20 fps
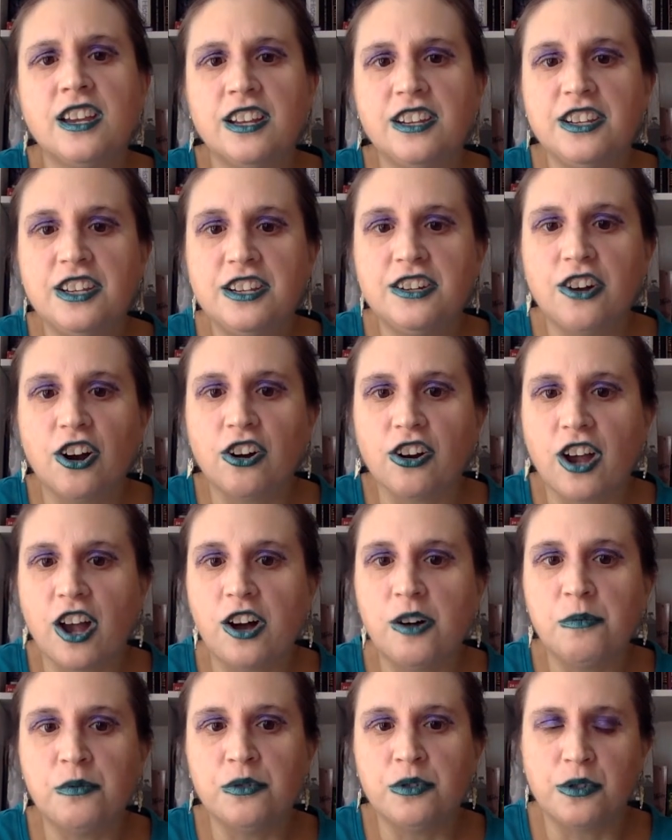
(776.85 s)
need our
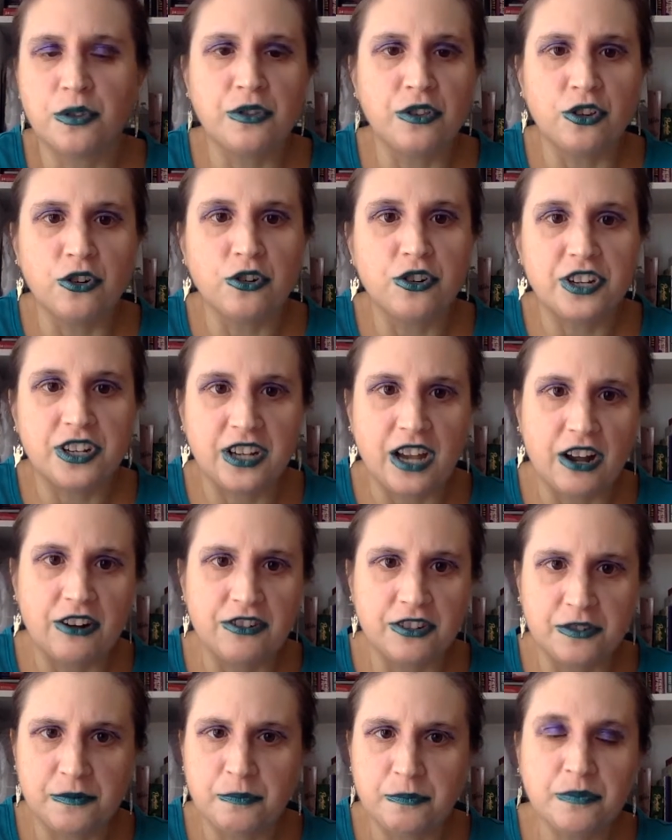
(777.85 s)
help with learning how
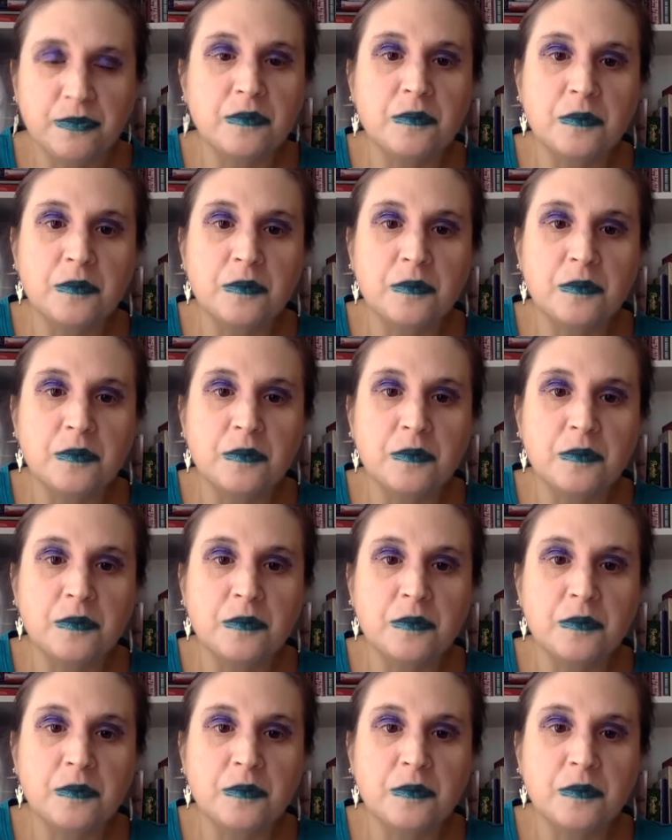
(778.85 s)
to